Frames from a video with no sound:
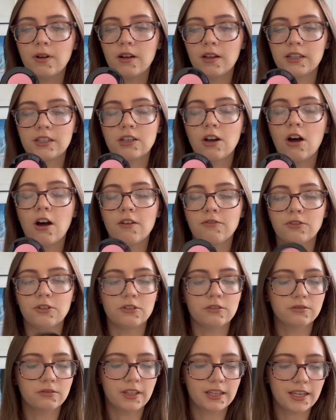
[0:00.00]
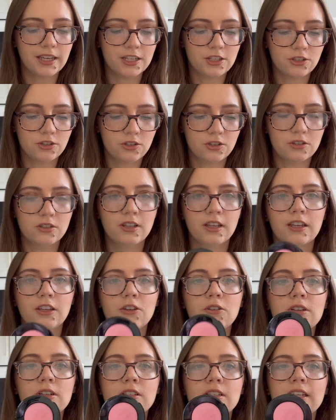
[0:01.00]
it's awful. Like, it's just like,
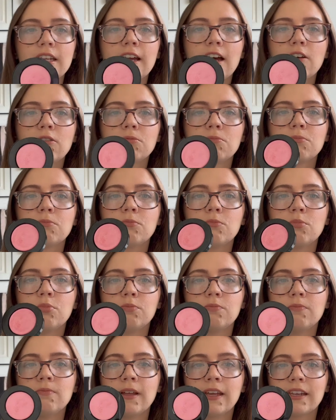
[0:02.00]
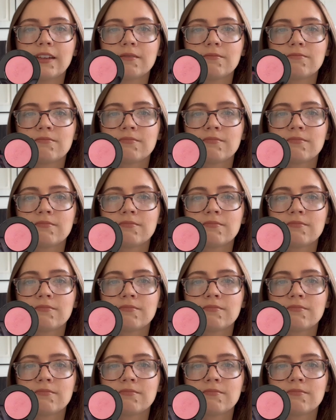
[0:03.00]
you can see how, like,